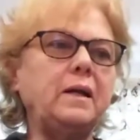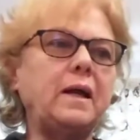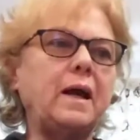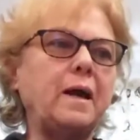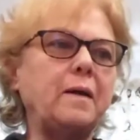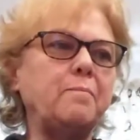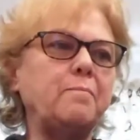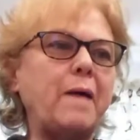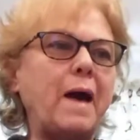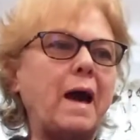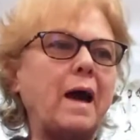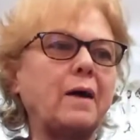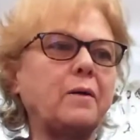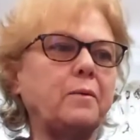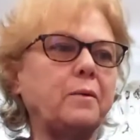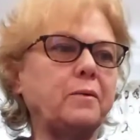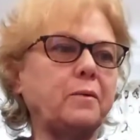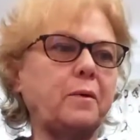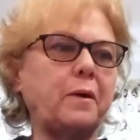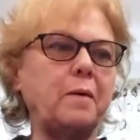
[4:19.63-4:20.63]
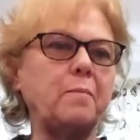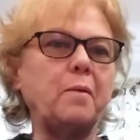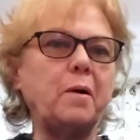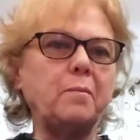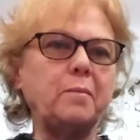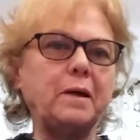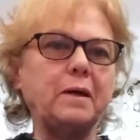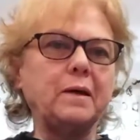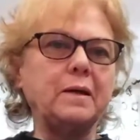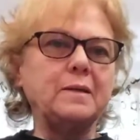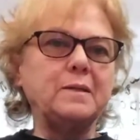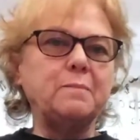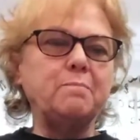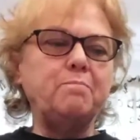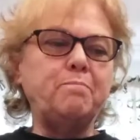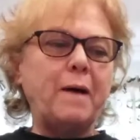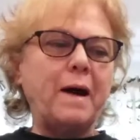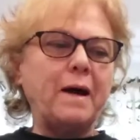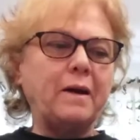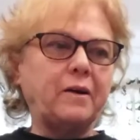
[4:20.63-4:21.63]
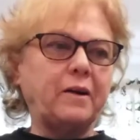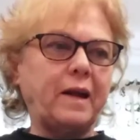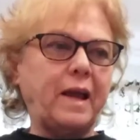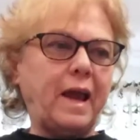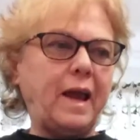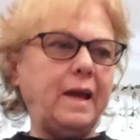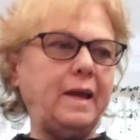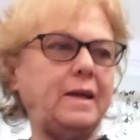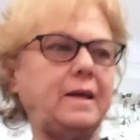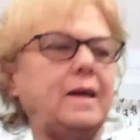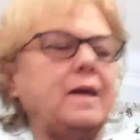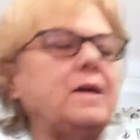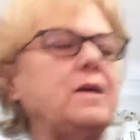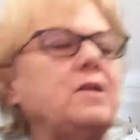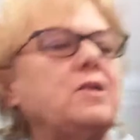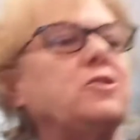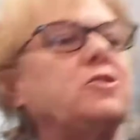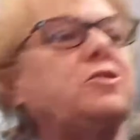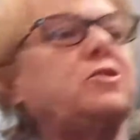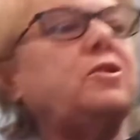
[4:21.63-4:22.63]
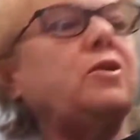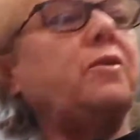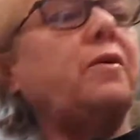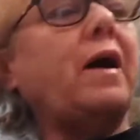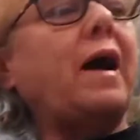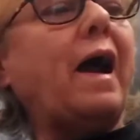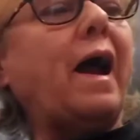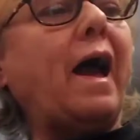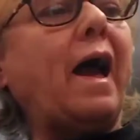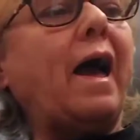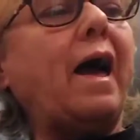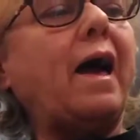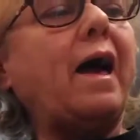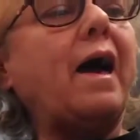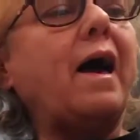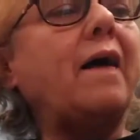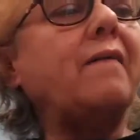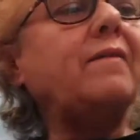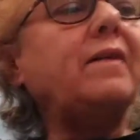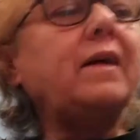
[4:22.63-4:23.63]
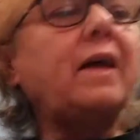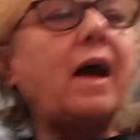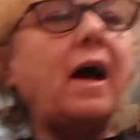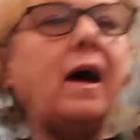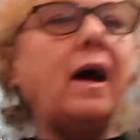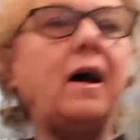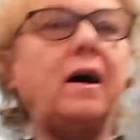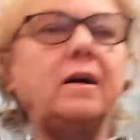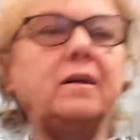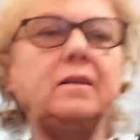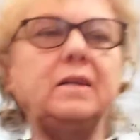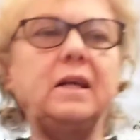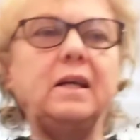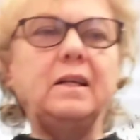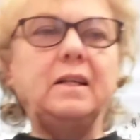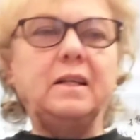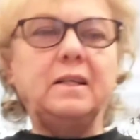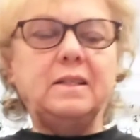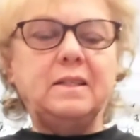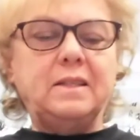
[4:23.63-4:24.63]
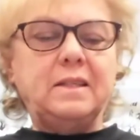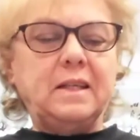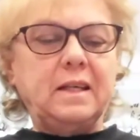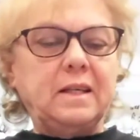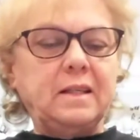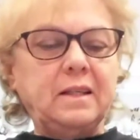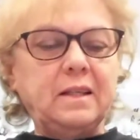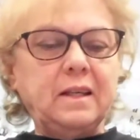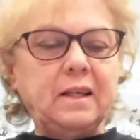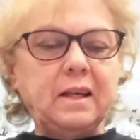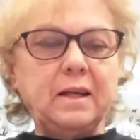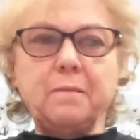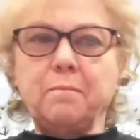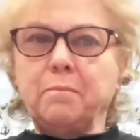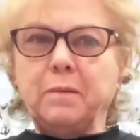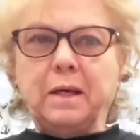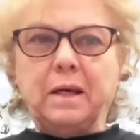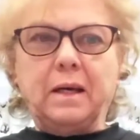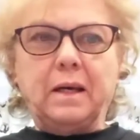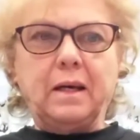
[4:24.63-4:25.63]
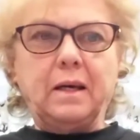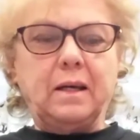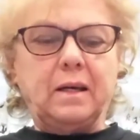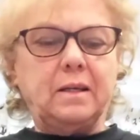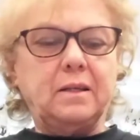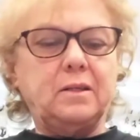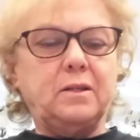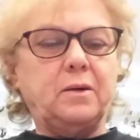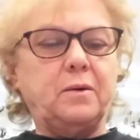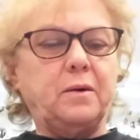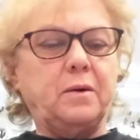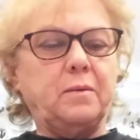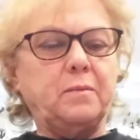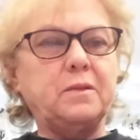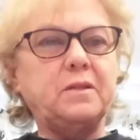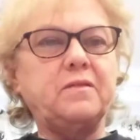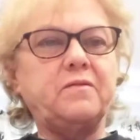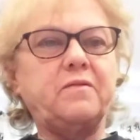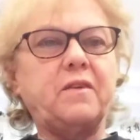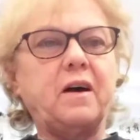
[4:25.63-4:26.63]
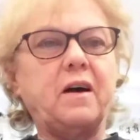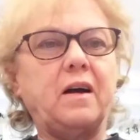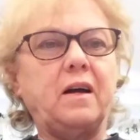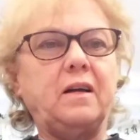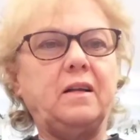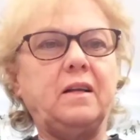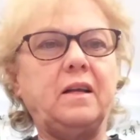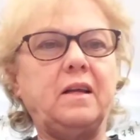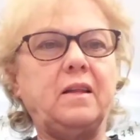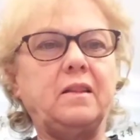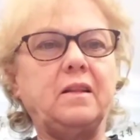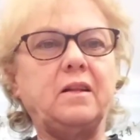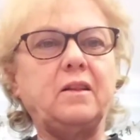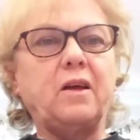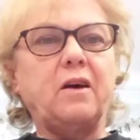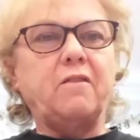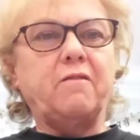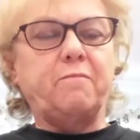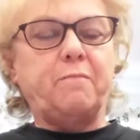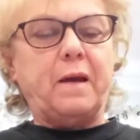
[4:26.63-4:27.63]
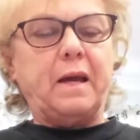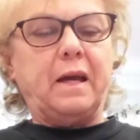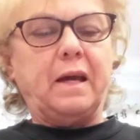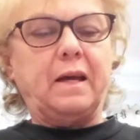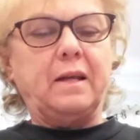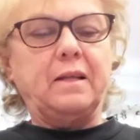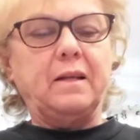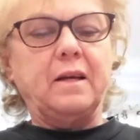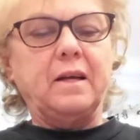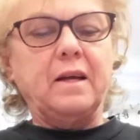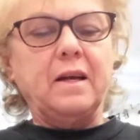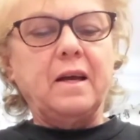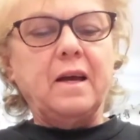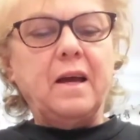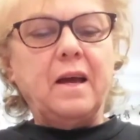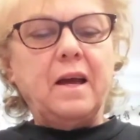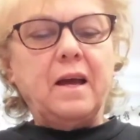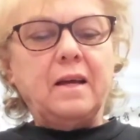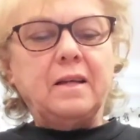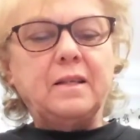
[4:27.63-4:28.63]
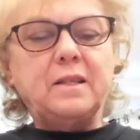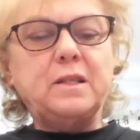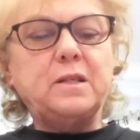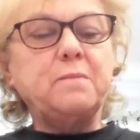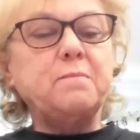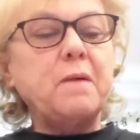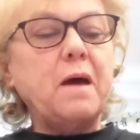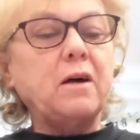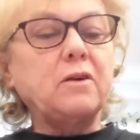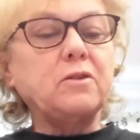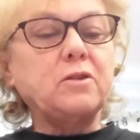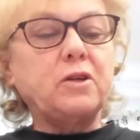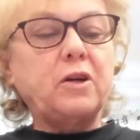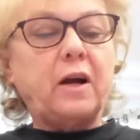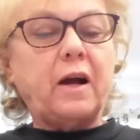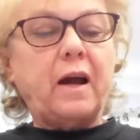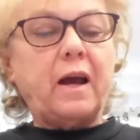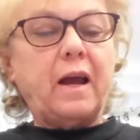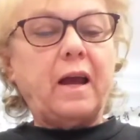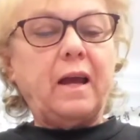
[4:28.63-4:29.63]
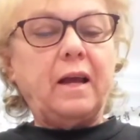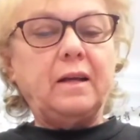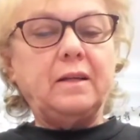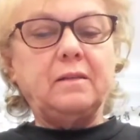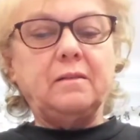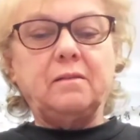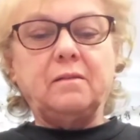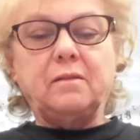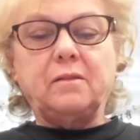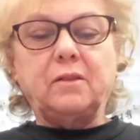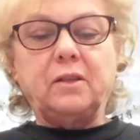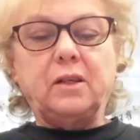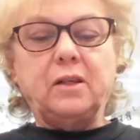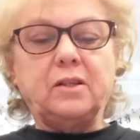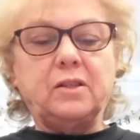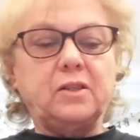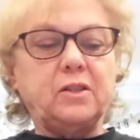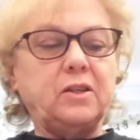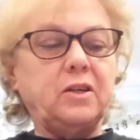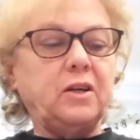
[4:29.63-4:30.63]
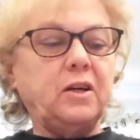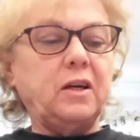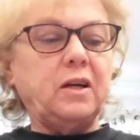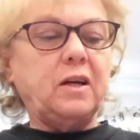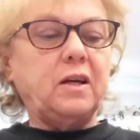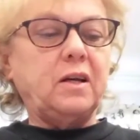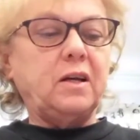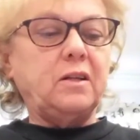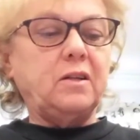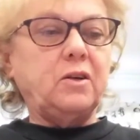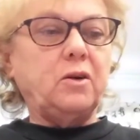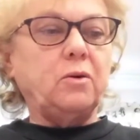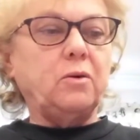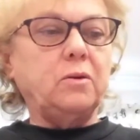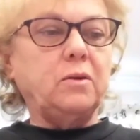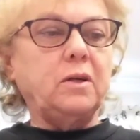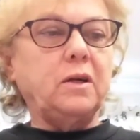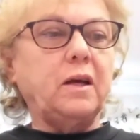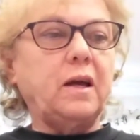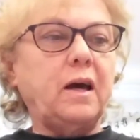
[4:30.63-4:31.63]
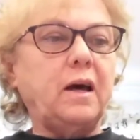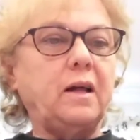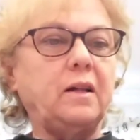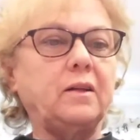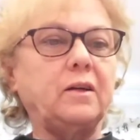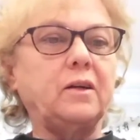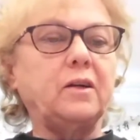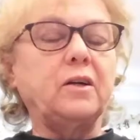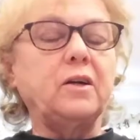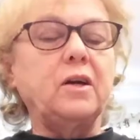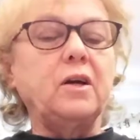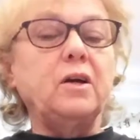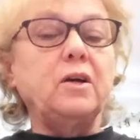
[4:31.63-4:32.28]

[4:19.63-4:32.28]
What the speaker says: I'm back with Grandma Mary's butter cake. So I have it out, and it didn't get big, so it was fine in the loaf pan. Smells great. Looks good. Golden color.